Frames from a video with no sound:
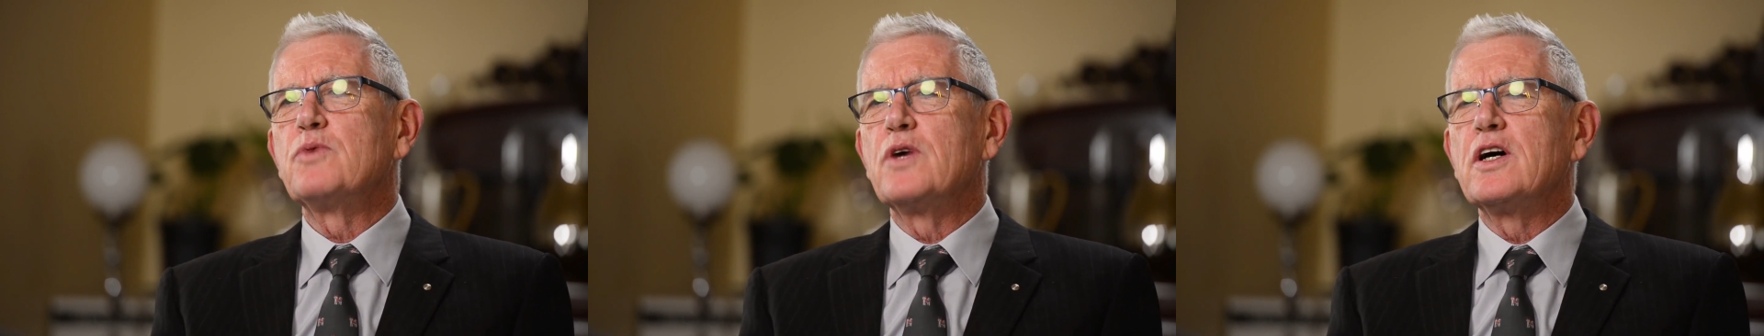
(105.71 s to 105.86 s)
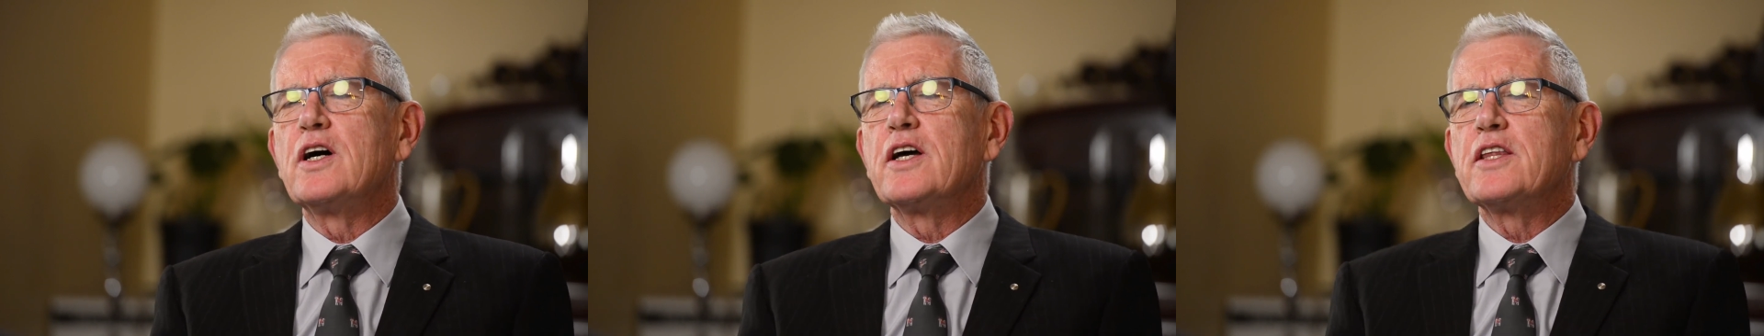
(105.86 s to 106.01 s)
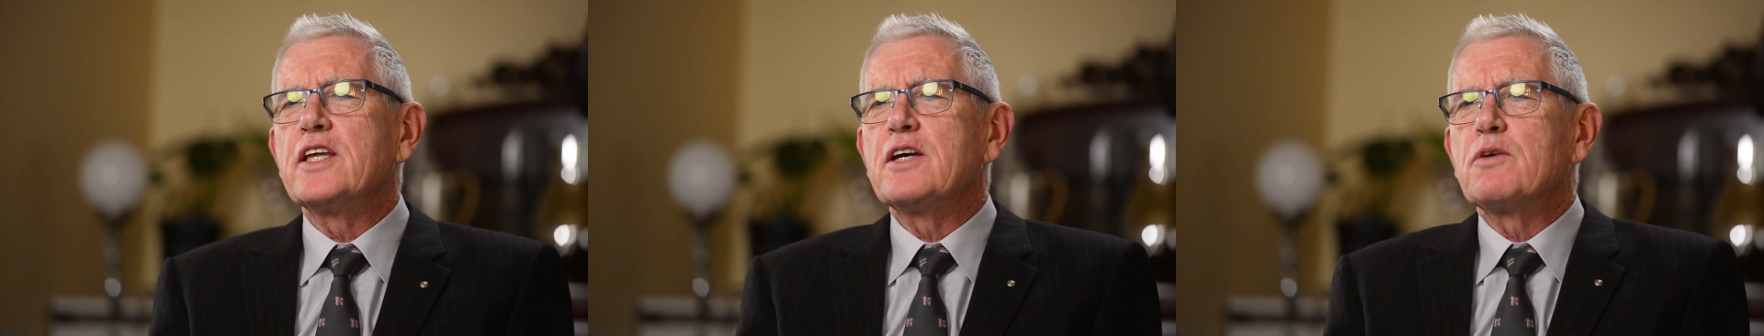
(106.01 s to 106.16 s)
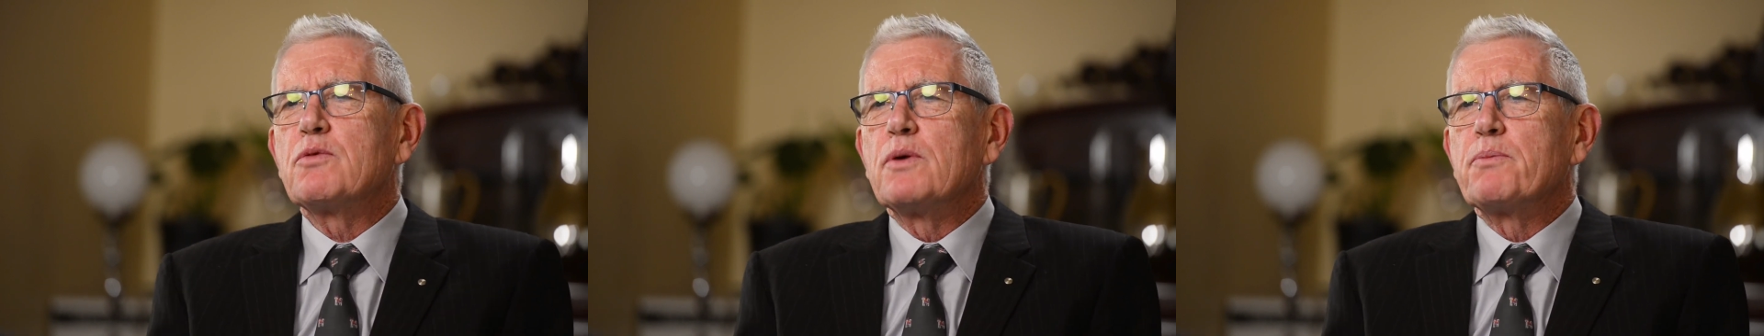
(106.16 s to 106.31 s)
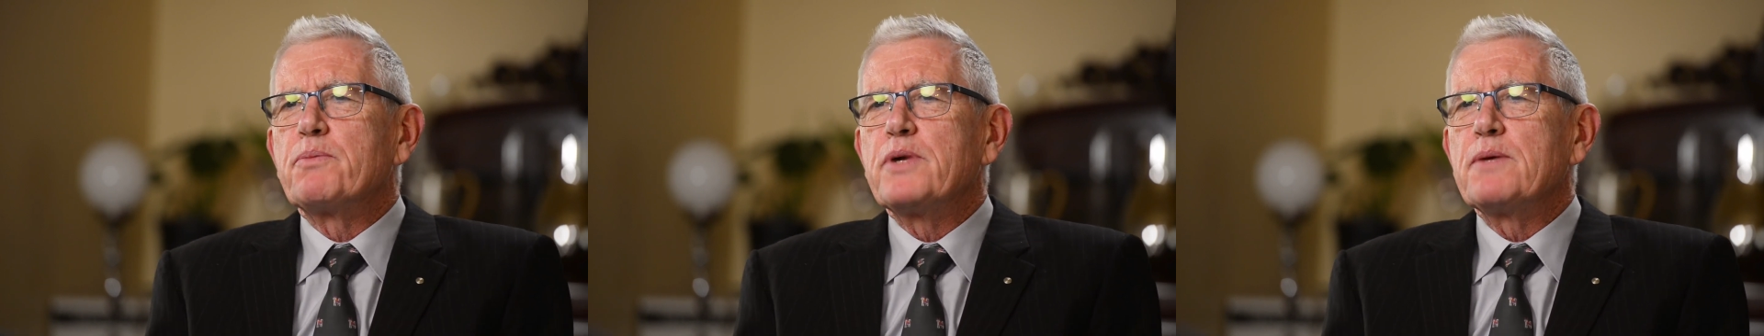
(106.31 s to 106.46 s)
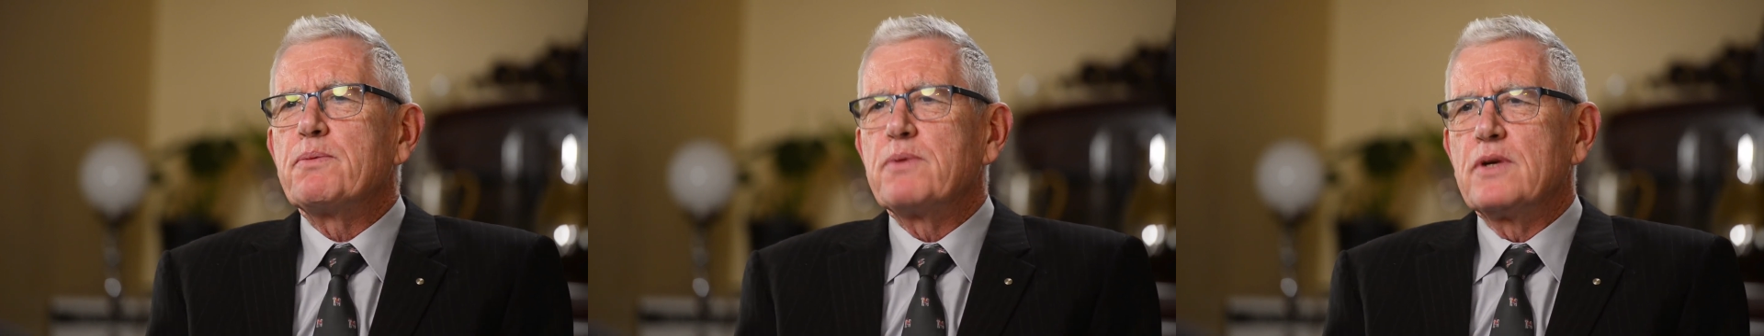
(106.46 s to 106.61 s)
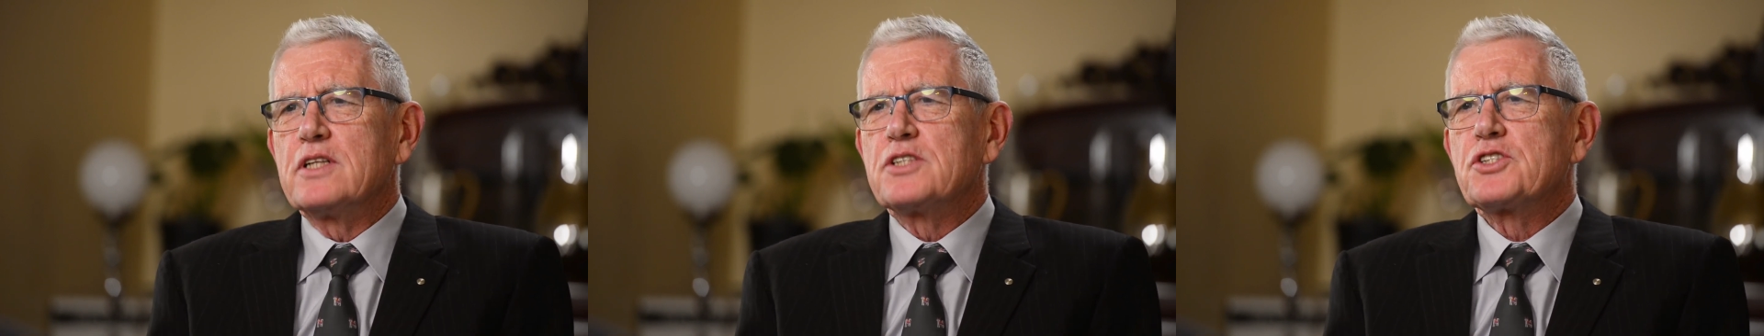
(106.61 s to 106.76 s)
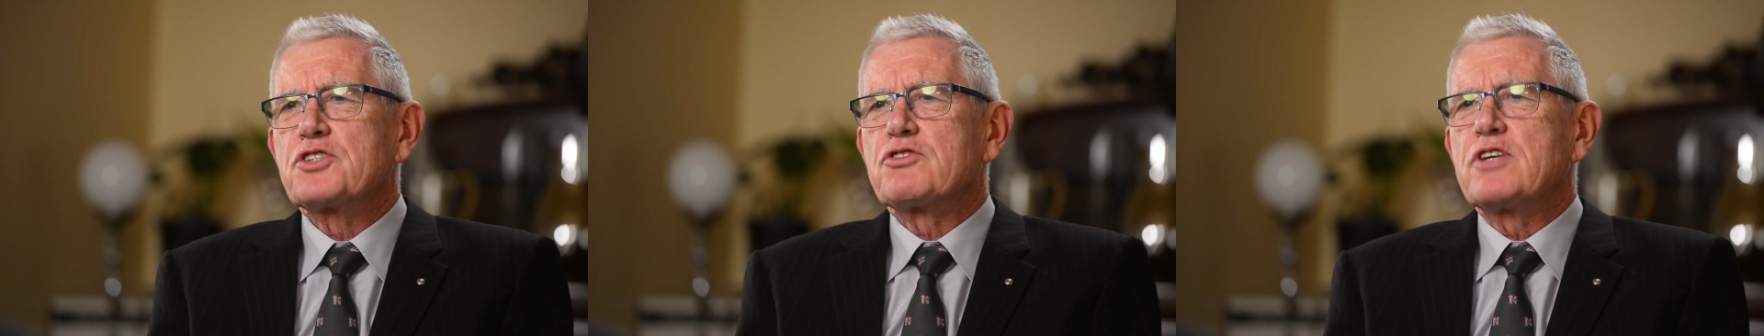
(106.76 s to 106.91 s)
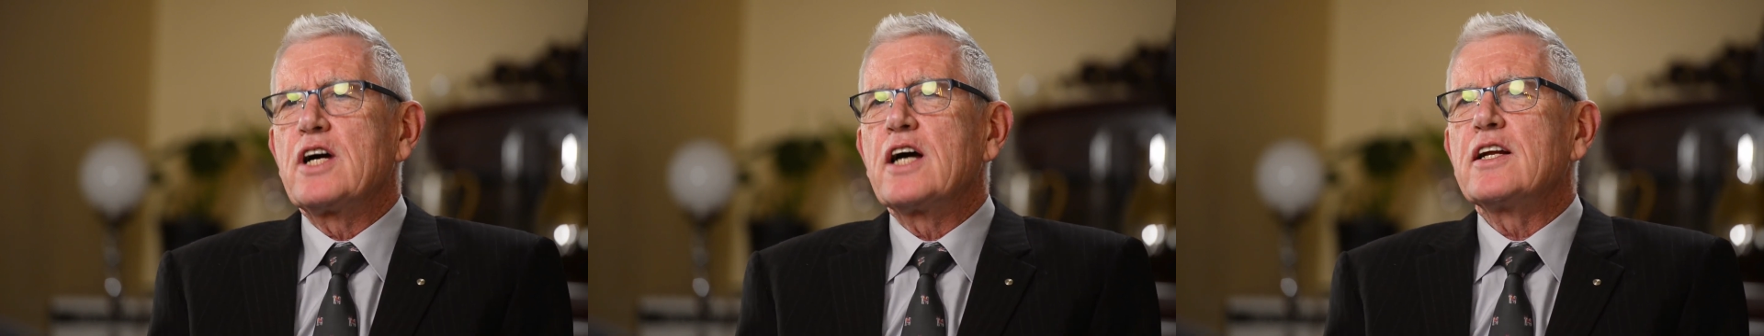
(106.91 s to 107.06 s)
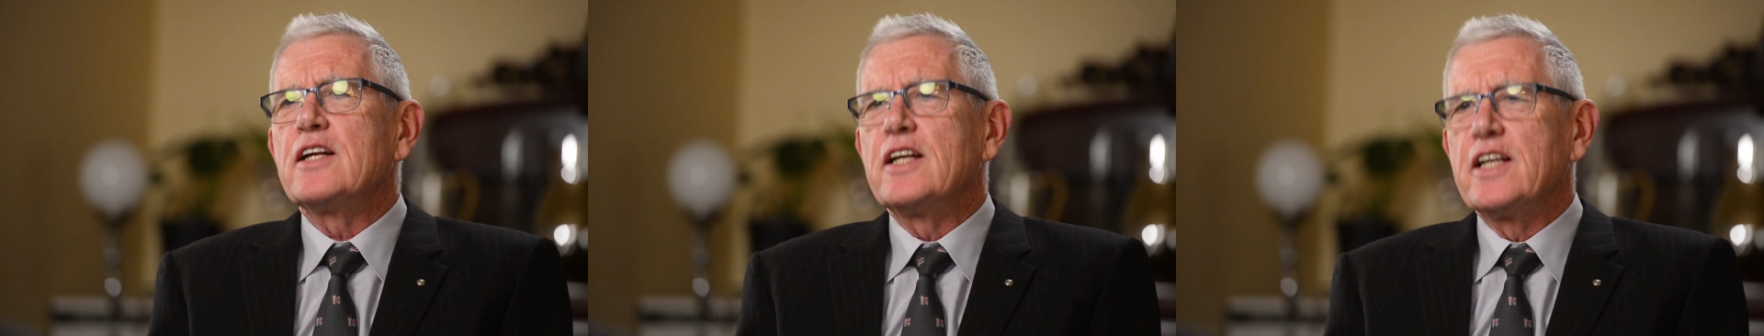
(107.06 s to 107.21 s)
I think, what people are
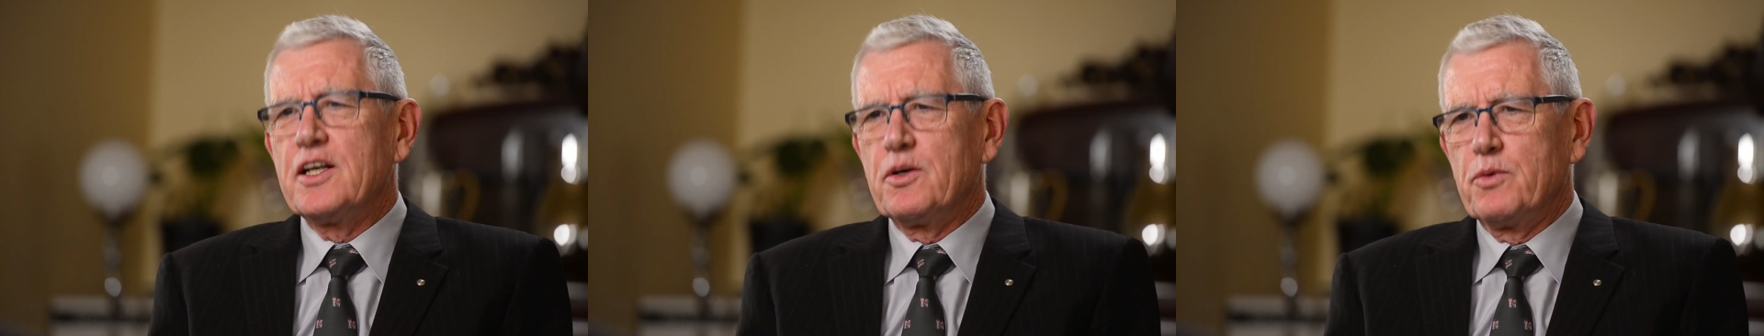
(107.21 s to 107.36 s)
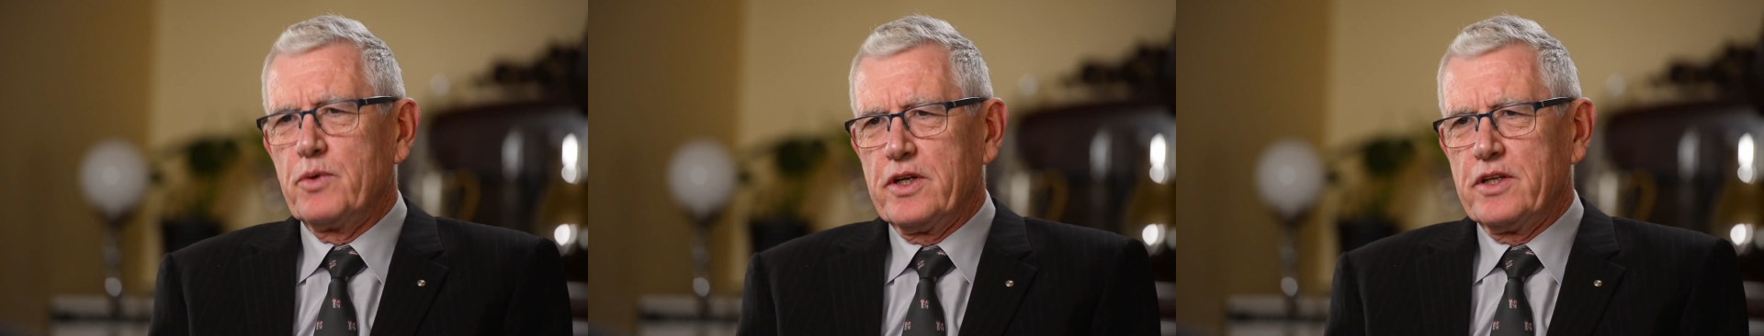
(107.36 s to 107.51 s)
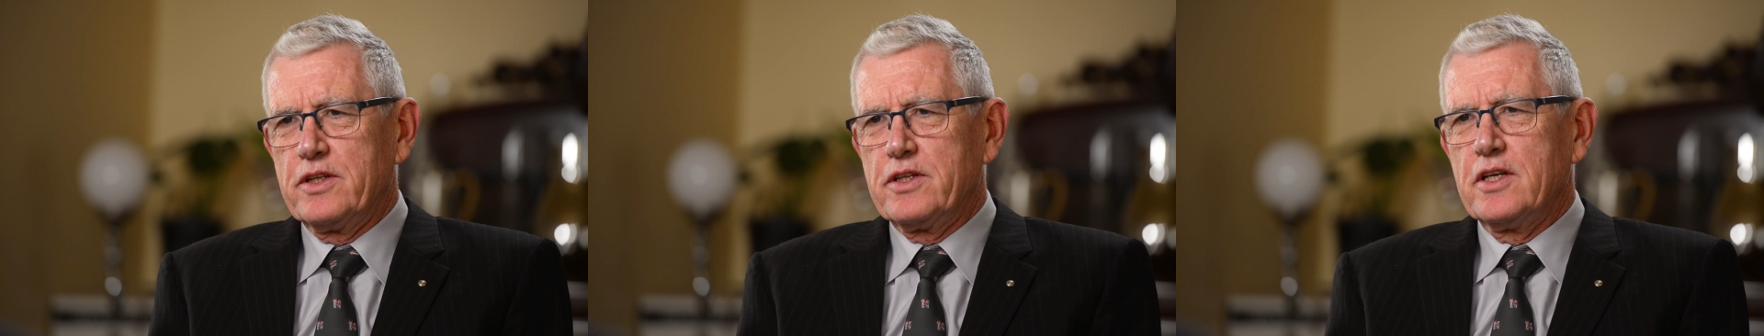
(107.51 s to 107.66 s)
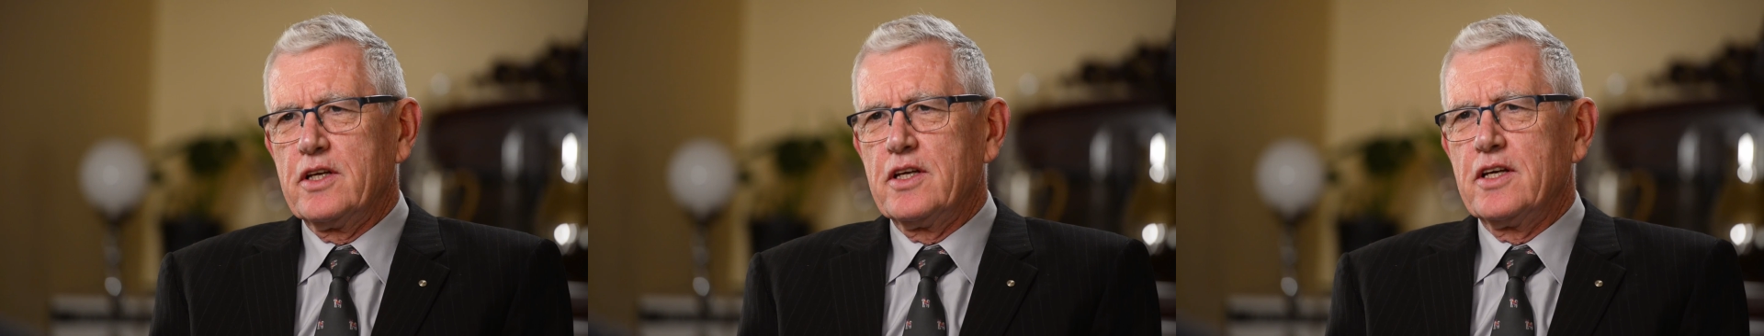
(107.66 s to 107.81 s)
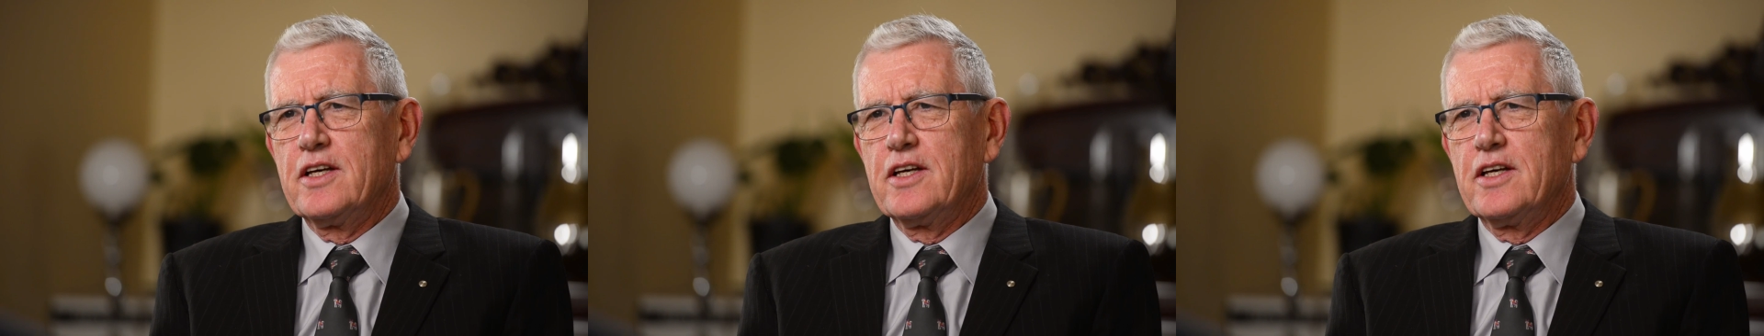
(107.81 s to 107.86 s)
struggling with.